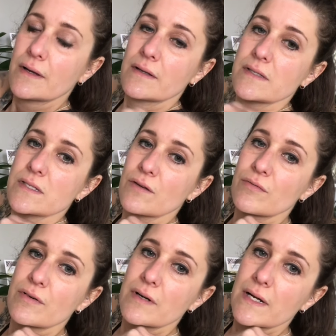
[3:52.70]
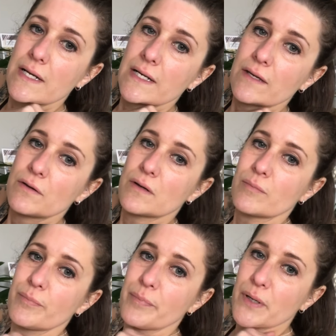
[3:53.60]
So really you can
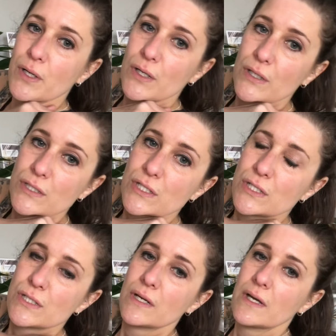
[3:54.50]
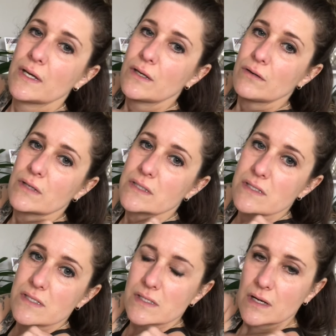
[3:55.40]
push, you can
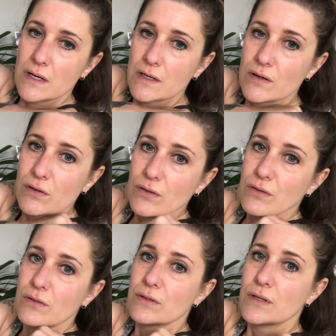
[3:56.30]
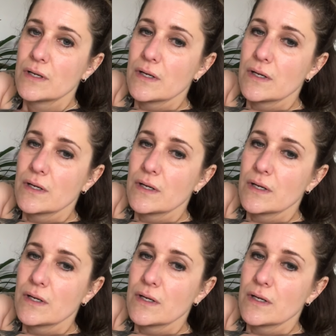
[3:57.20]
circle,